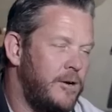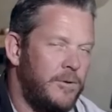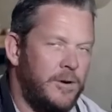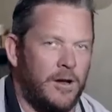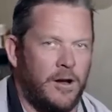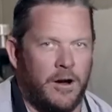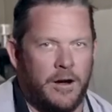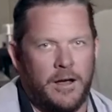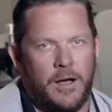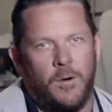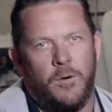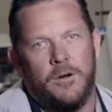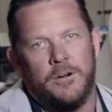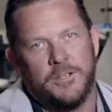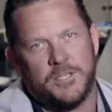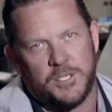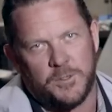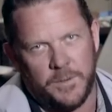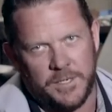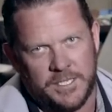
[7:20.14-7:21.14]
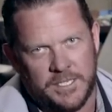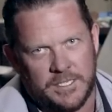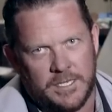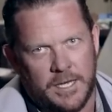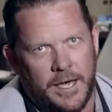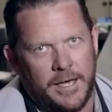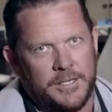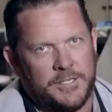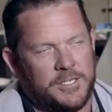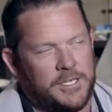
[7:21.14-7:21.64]
Here we are. I want to switch
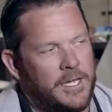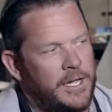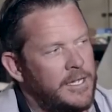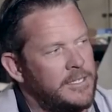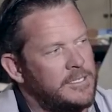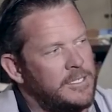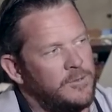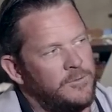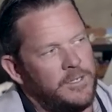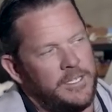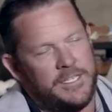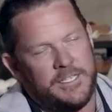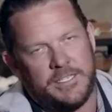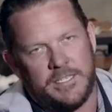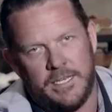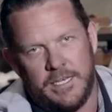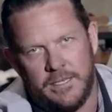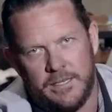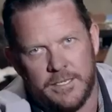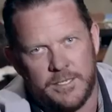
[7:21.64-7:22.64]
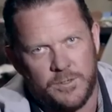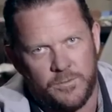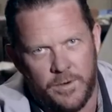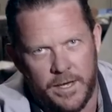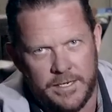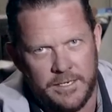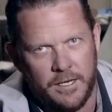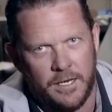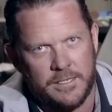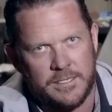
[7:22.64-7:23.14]
sides so you guys can really see this
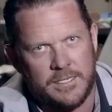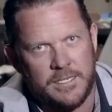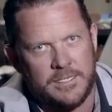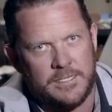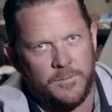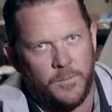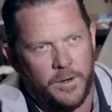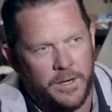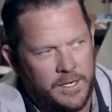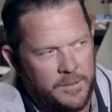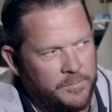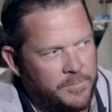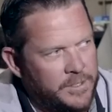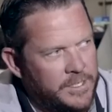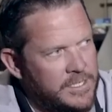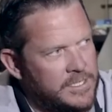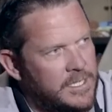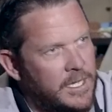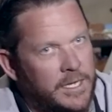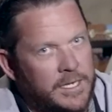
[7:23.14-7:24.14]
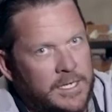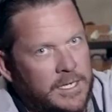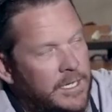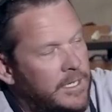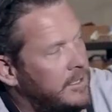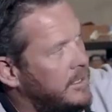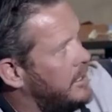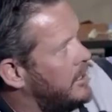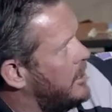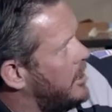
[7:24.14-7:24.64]
Red Dot system, what completes that kit.